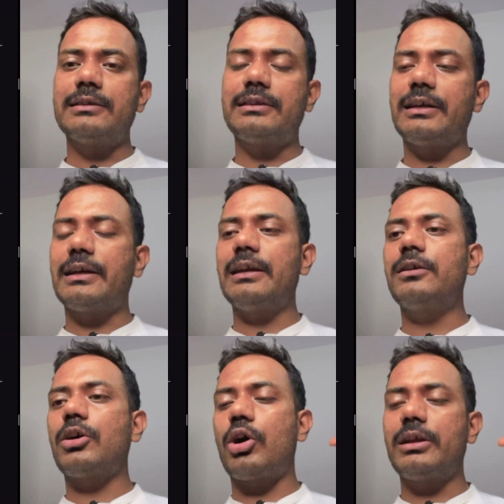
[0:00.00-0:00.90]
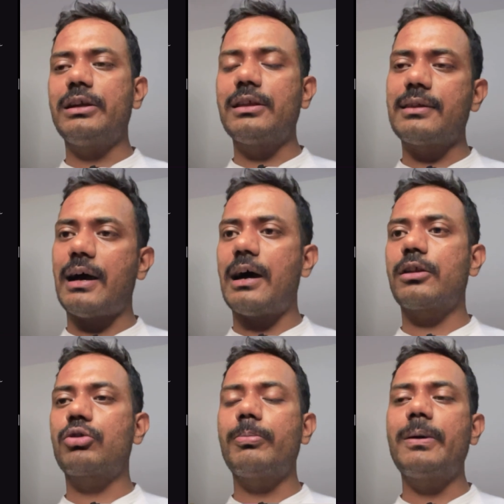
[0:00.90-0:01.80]
thickened or it is
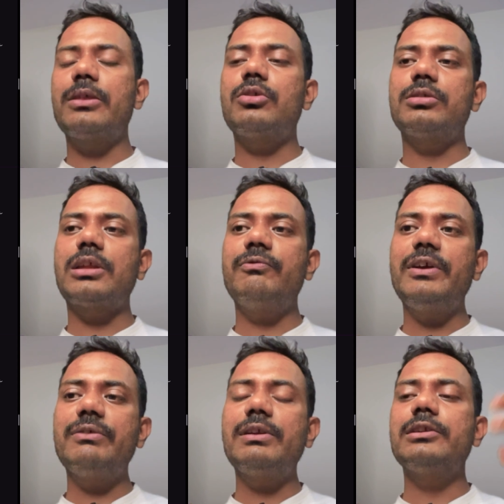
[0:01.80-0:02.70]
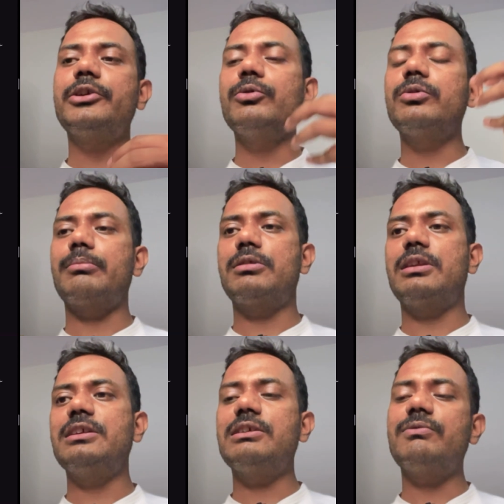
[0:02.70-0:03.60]
hard. So based on that we will give some
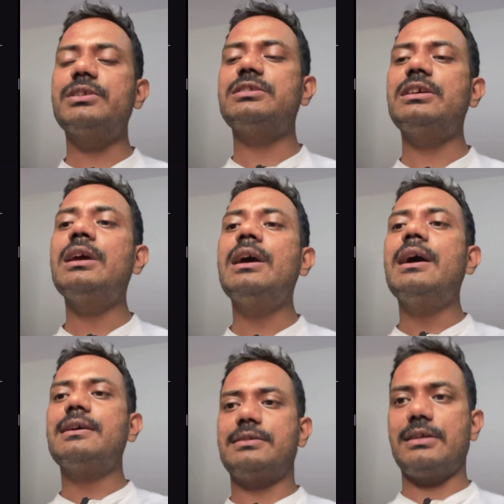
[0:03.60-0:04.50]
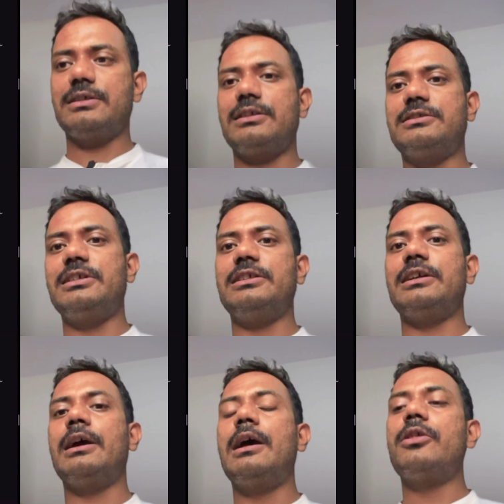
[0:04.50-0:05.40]
staging which is the surgical staging.
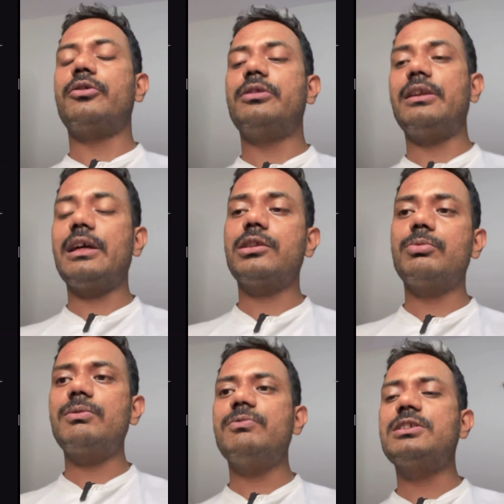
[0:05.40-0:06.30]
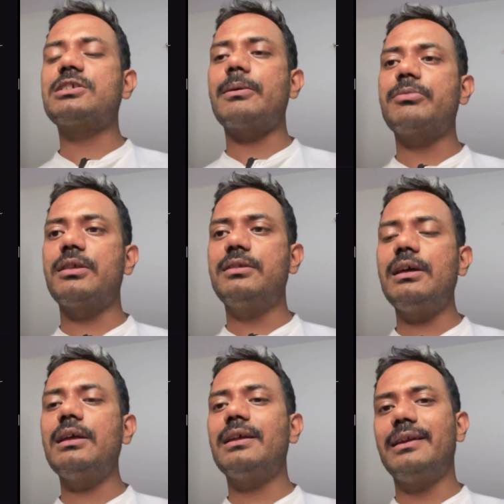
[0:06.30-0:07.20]
So the next one which comes is
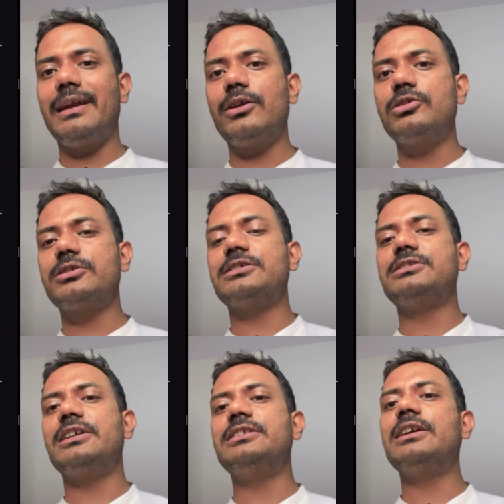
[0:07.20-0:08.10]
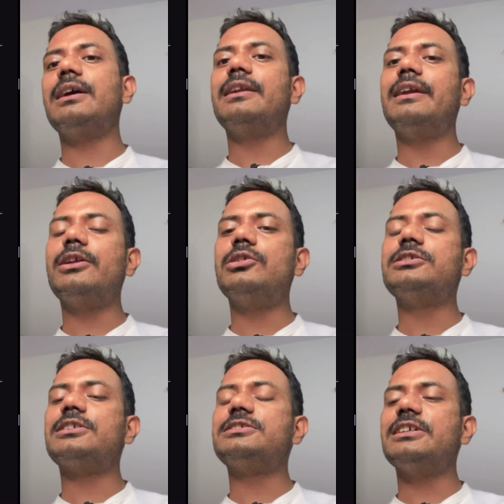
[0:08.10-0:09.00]
the radiological staging.
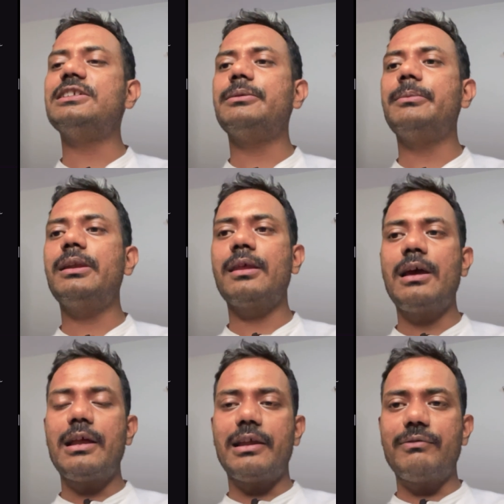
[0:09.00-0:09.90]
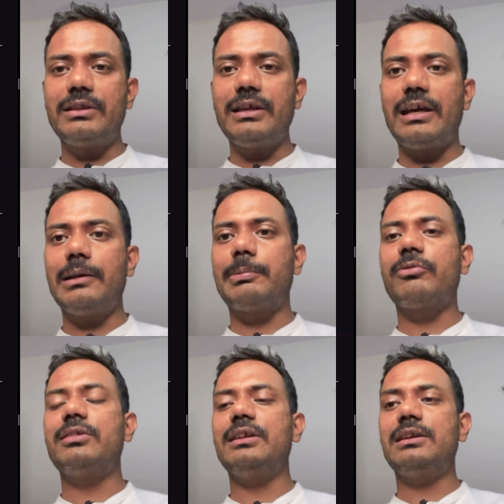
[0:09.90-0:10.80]
Radiological staging means like with the help of
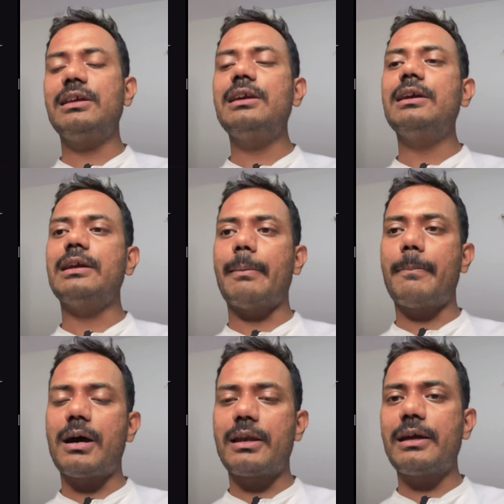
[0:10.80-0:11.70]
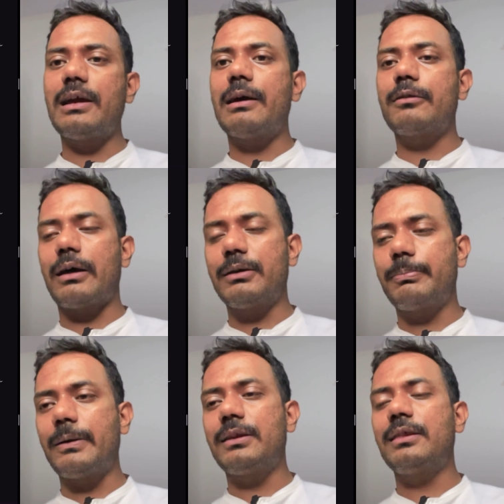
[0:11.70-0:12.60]
CT, MRI and
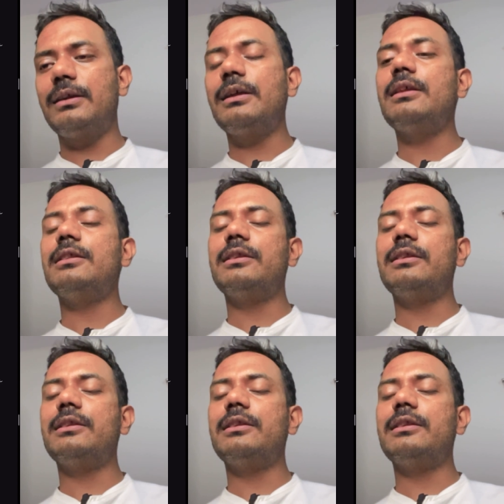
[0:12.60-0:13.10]
PET CT,